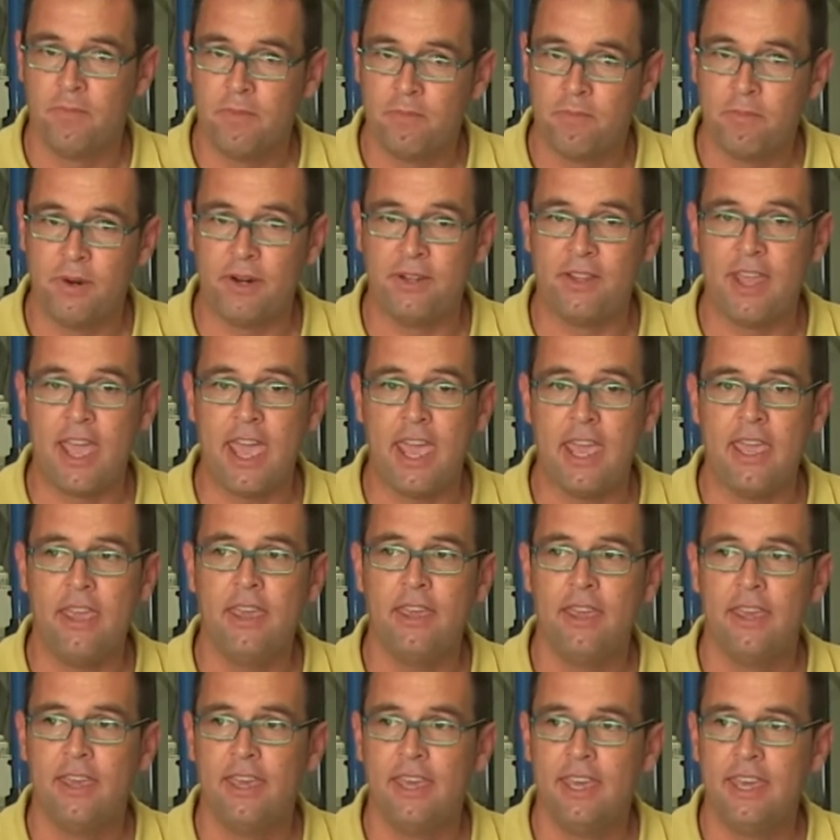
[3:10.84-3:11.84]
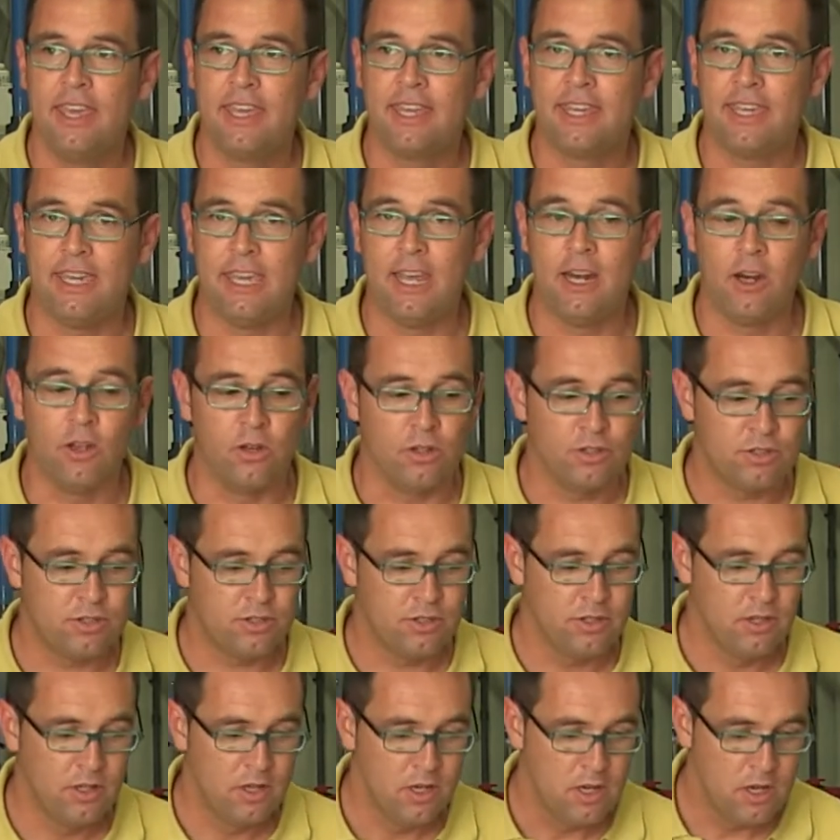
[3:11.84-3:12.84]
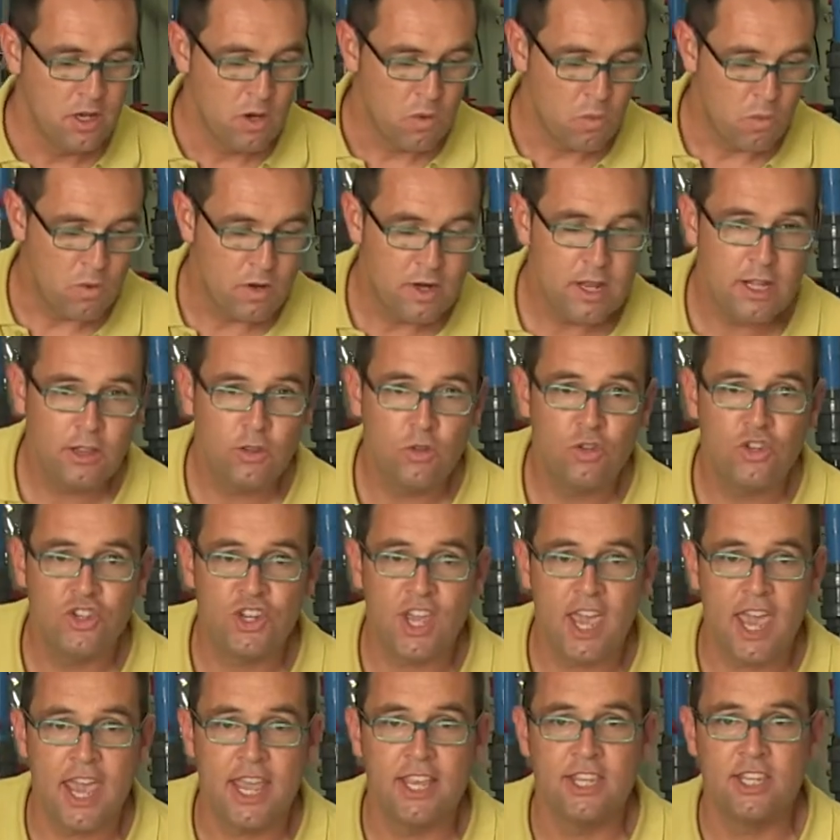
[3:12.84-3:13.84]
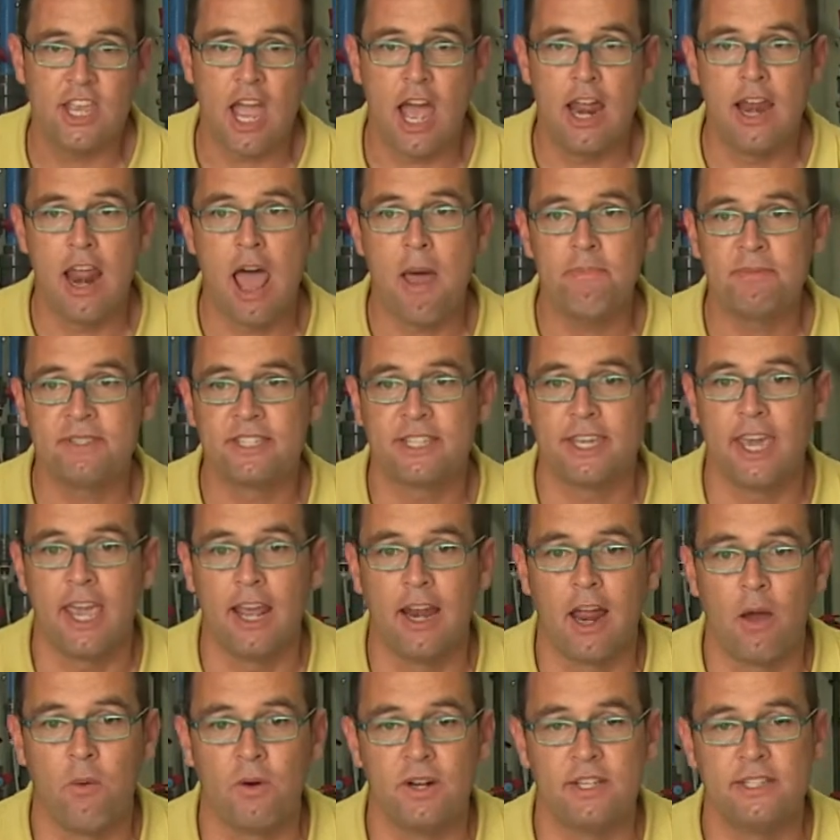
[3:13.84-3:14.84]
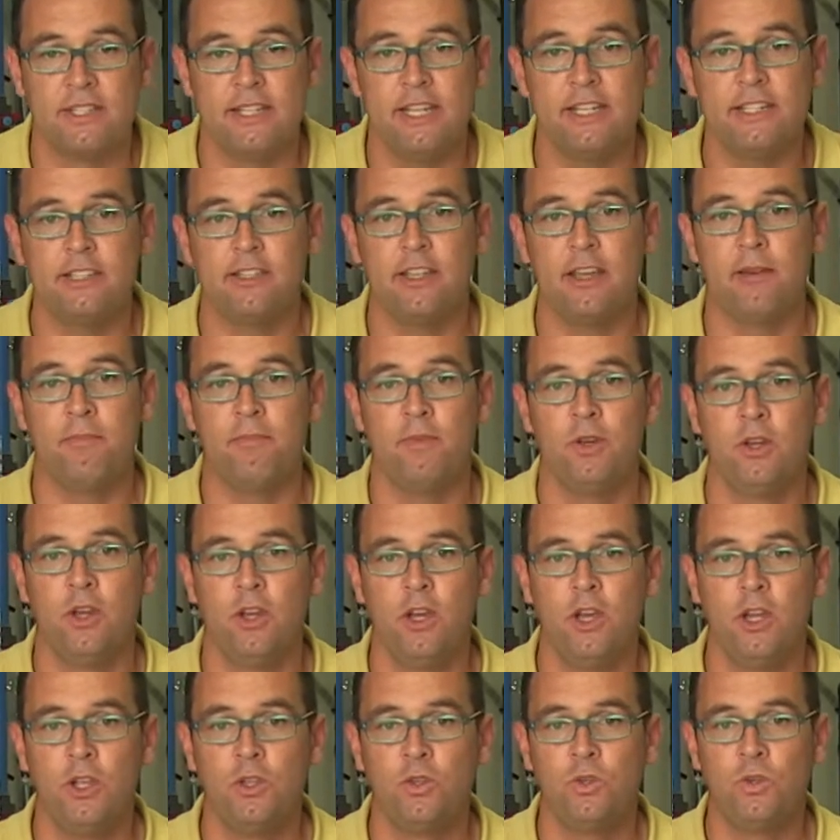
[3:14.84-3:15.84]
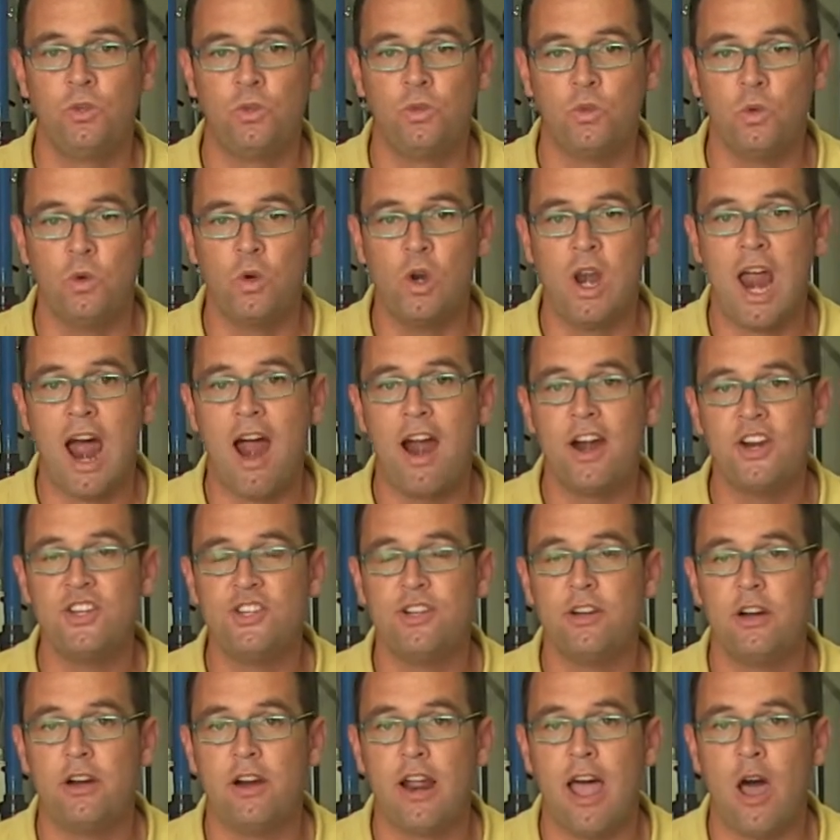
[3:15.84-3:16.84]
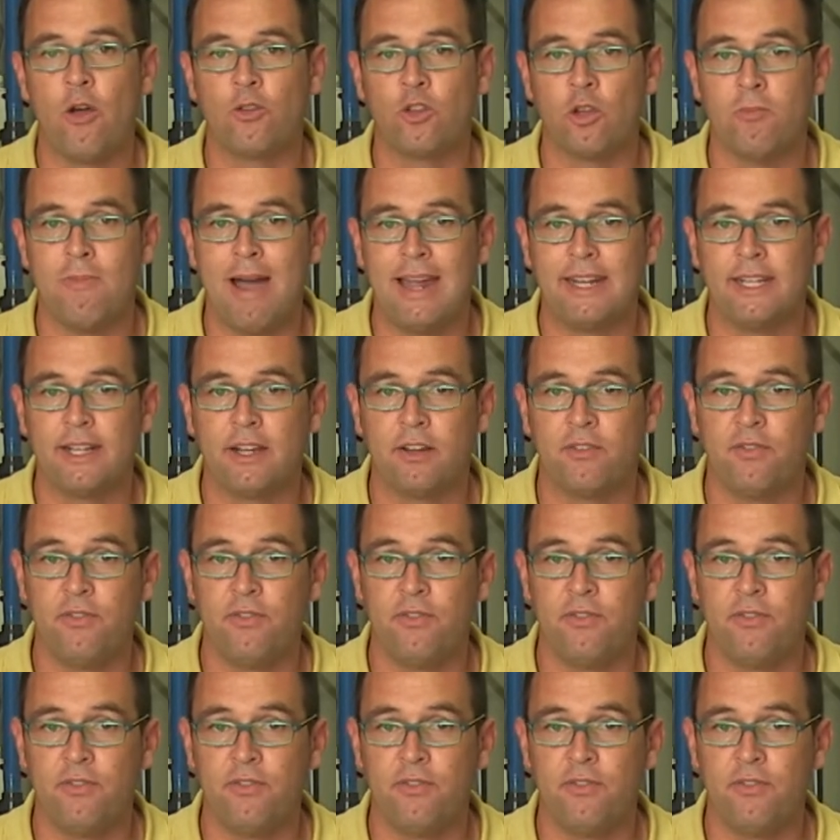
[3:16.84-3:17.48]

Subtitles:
per day, kilos, we need to change and upscale our system to larger automatic